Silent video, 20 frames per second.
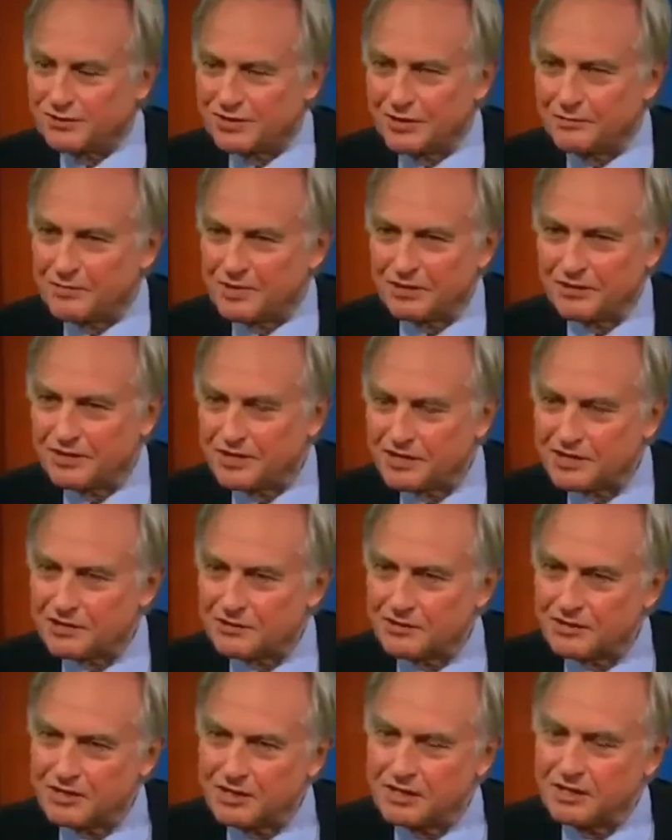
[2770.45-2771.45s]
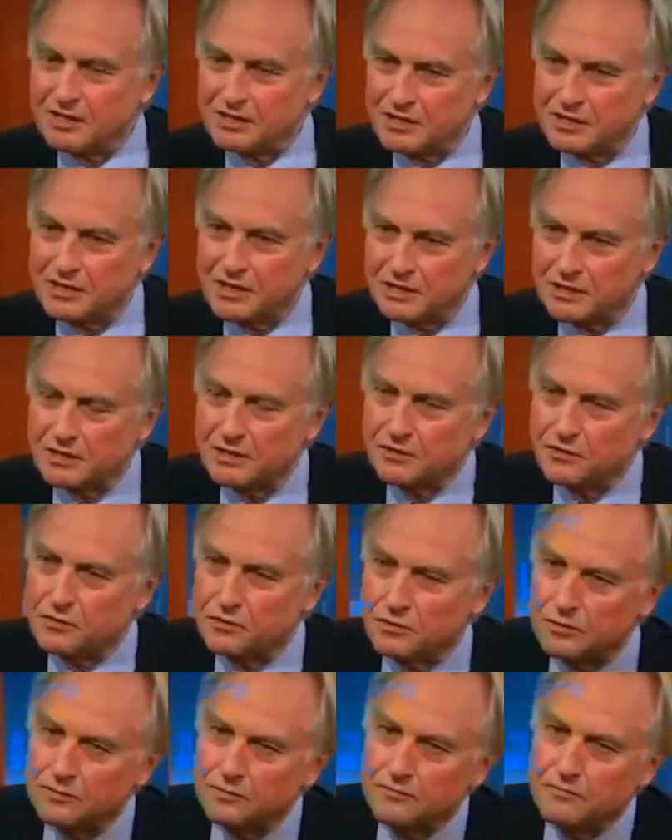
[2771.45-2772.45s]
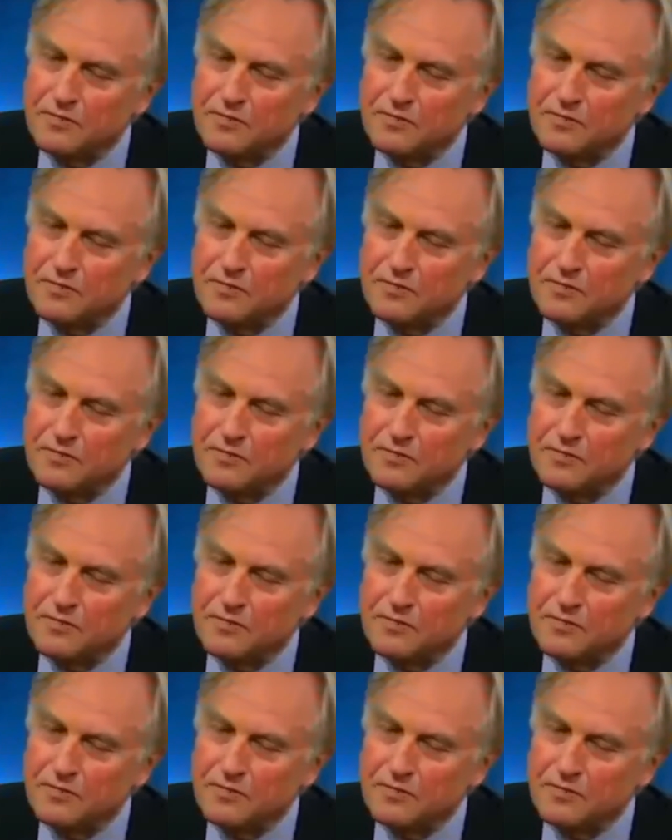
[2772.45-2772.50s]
something, a sister at, an, at another school.